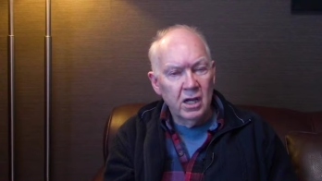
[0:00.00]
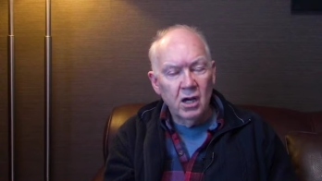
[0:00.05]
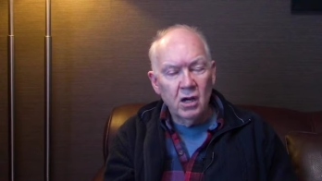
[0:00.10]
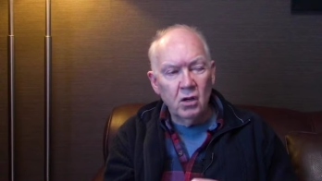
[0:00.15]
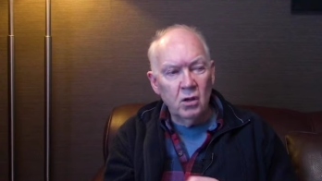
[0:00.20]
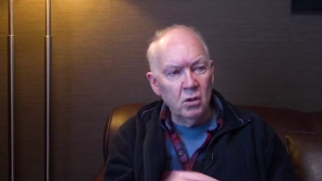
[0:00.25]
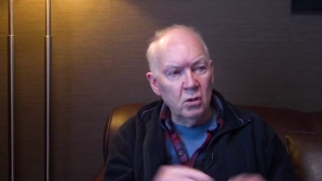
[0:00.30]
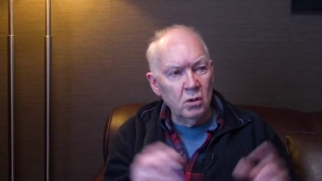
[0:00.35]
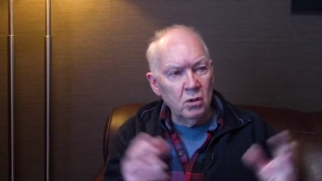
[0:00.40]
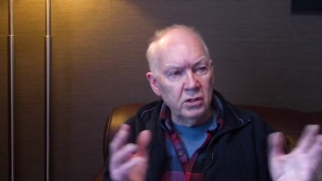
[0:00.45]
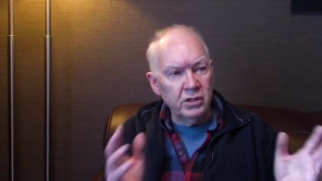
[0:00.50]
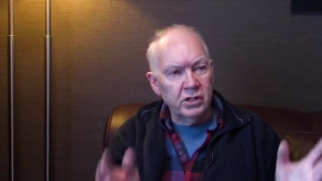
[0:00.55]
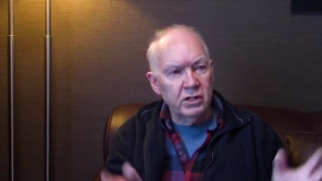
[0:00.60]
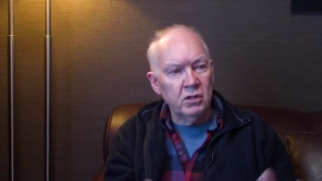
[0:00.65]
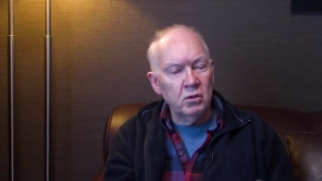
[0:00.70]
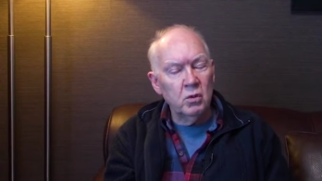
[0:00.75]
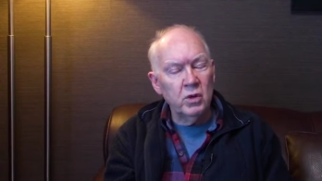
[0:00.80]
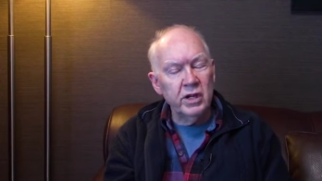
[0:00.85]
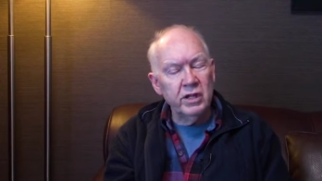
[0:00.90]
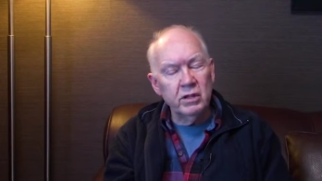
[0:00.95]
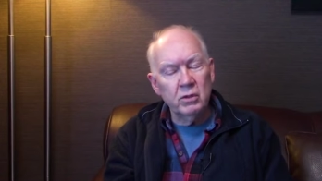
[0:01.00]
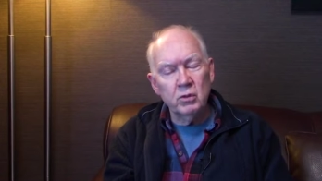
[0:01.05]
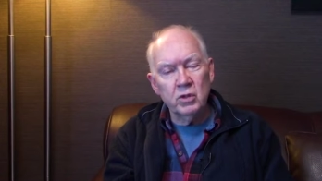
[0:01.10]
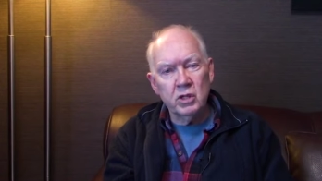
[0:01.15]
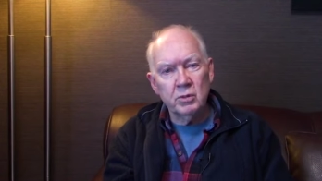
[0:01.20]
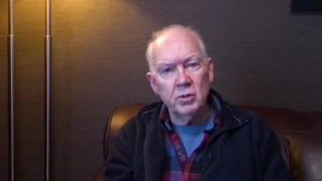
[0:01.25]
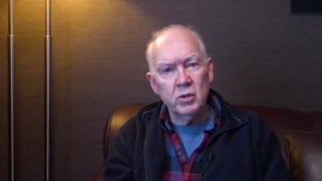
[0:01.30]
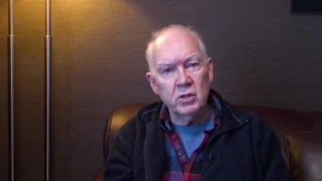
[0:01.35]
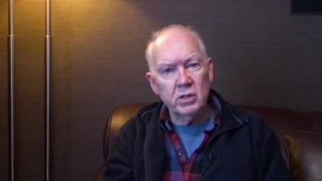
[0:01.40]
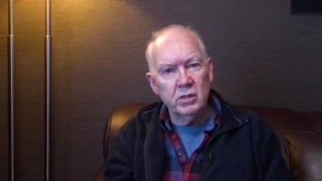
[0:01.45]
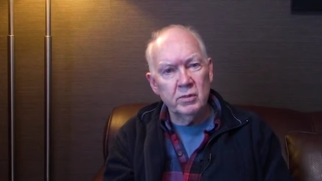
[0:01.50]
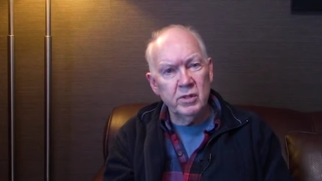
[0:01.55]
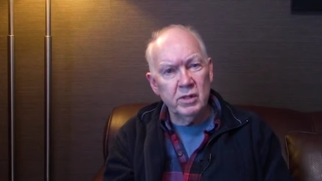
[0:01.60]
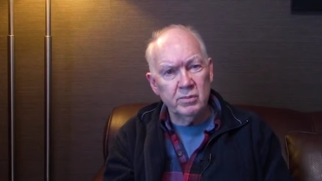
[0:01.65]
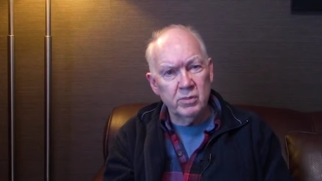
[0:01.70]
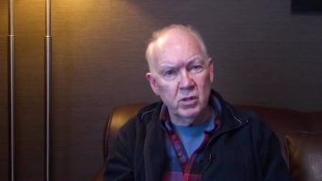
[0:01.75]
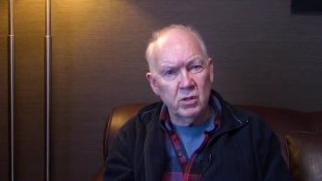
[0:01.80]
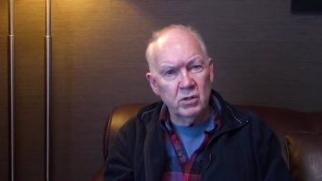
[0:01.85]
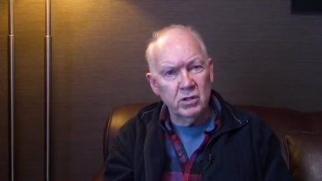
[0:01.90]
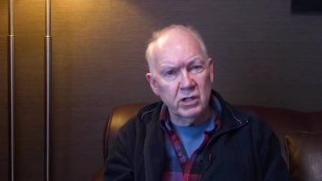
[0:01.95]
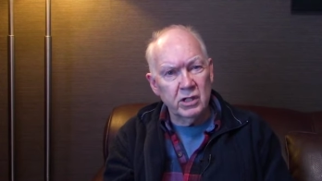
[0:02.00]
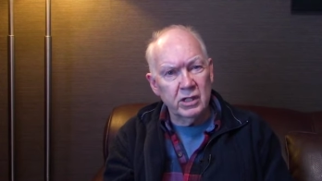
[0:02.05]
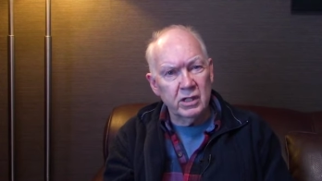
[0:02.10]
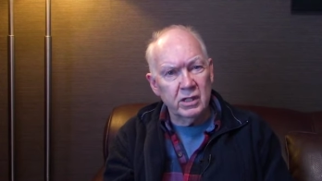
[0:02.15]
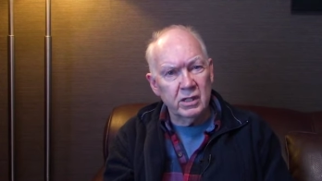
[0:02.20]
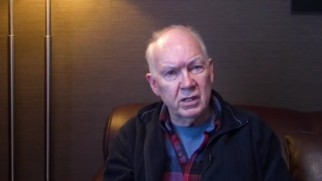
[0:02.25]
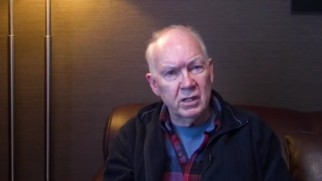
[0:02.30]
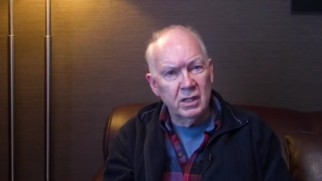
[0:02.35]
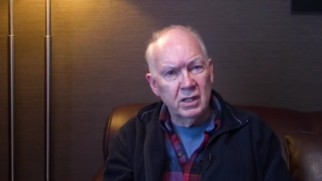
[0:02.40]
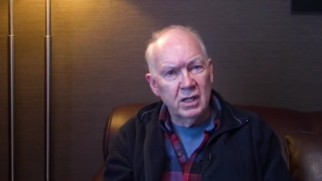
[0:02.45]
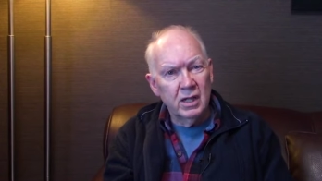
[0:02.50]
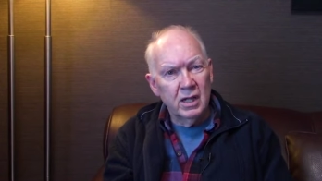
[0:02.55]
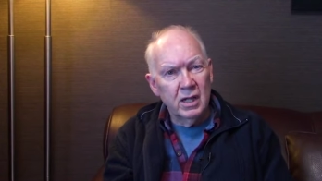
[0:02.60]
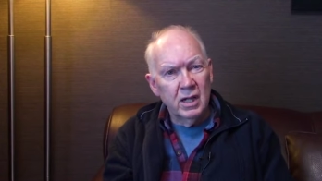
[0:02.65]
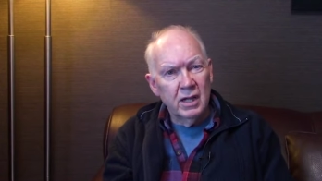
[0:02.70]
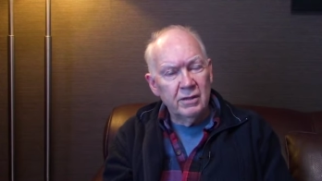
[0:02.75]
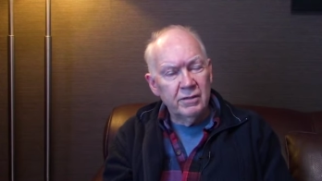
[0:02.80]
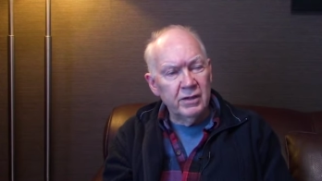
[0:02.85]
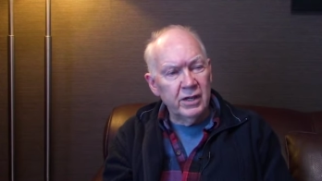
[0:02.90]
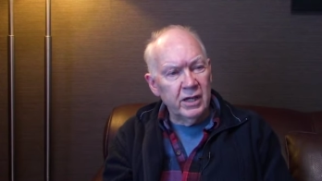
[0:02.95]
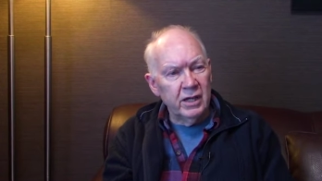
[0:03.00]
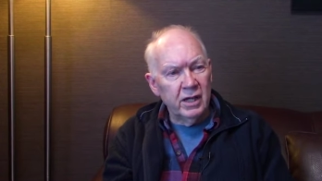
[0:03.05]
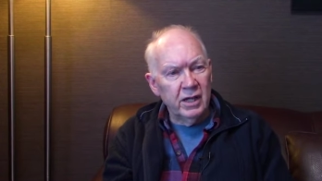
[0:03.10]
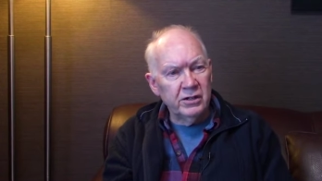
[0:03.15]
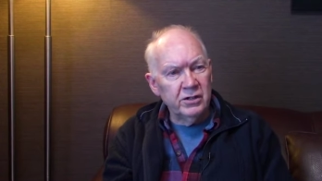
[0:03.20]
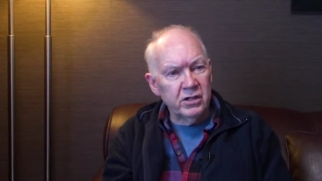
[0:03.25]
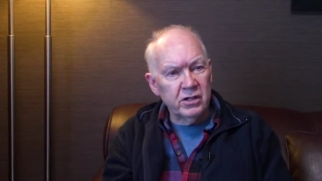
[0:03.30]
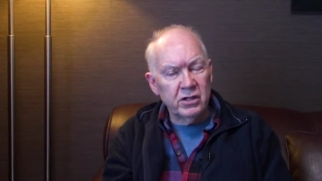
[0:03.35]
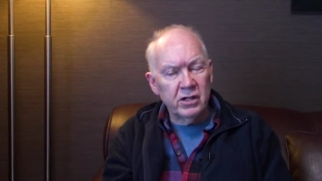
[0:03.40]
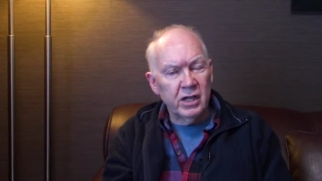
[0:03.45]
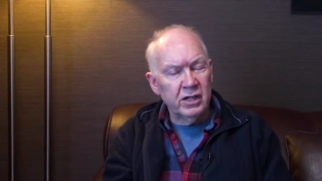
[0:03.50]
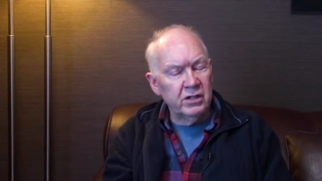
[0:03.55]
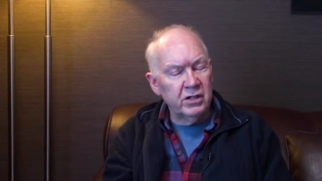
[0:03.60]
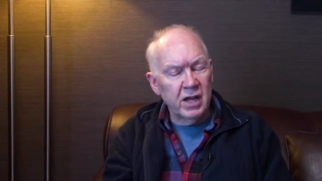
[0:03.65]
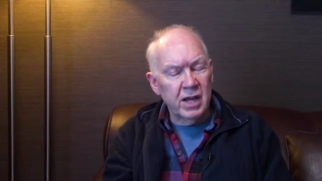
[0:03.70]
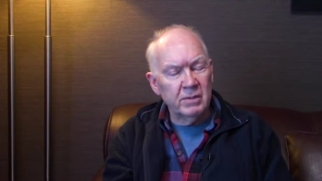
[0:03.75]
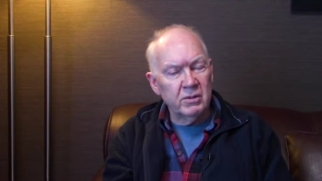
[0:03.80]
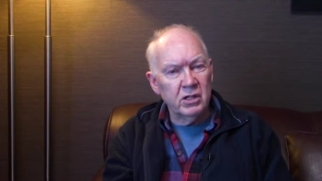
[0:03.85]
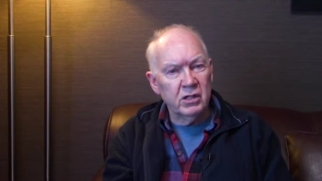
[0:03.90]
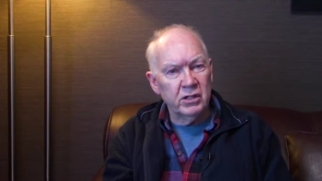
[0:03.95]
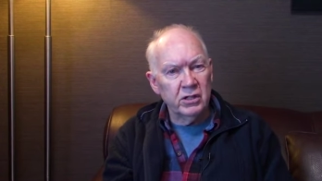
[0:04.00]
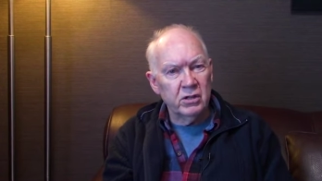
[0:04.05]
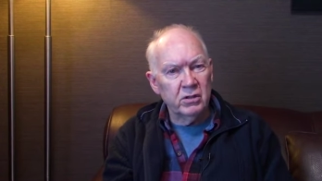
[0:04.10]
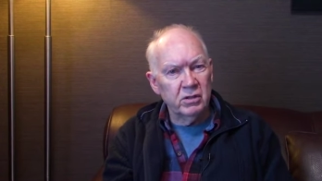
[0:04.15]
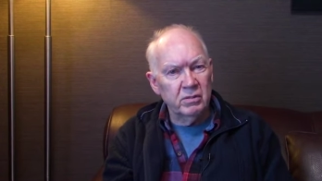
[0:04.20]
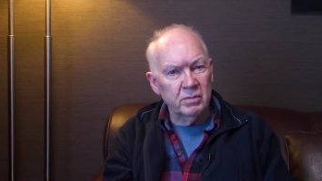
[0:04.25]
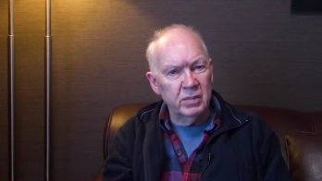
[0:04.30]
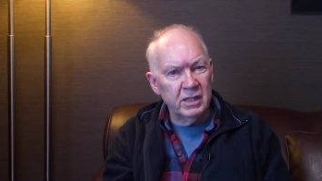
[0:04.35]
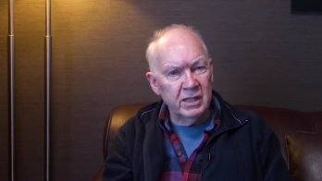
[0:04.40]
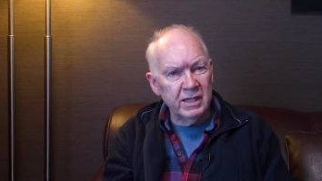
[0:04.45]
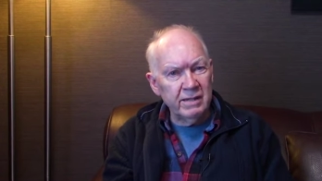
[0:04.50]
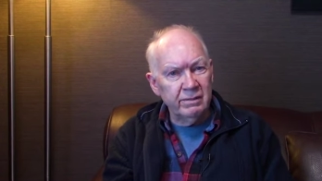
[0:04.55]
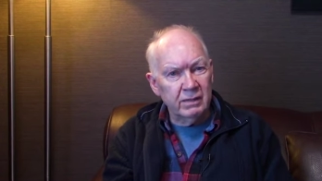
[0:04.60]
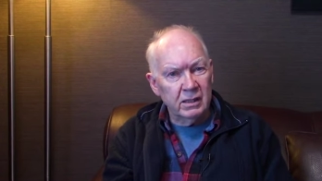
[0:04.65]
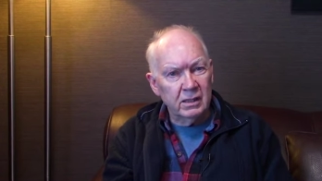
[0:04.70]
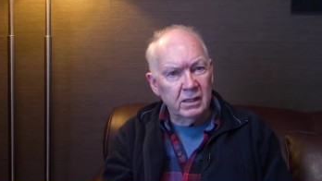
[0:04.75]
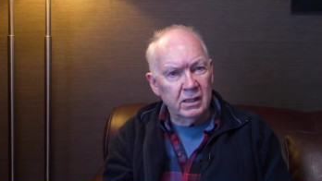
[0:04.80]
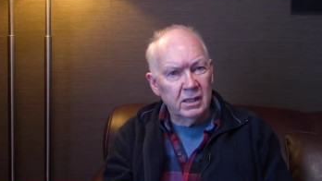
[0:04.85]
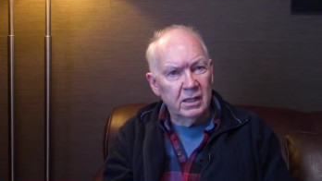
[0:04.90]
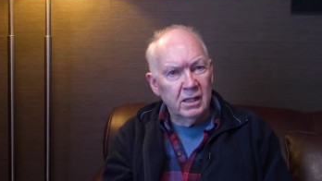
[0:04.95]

holes in the way that we're supposed to be approaching it, that I just absolutely couldn't believe it.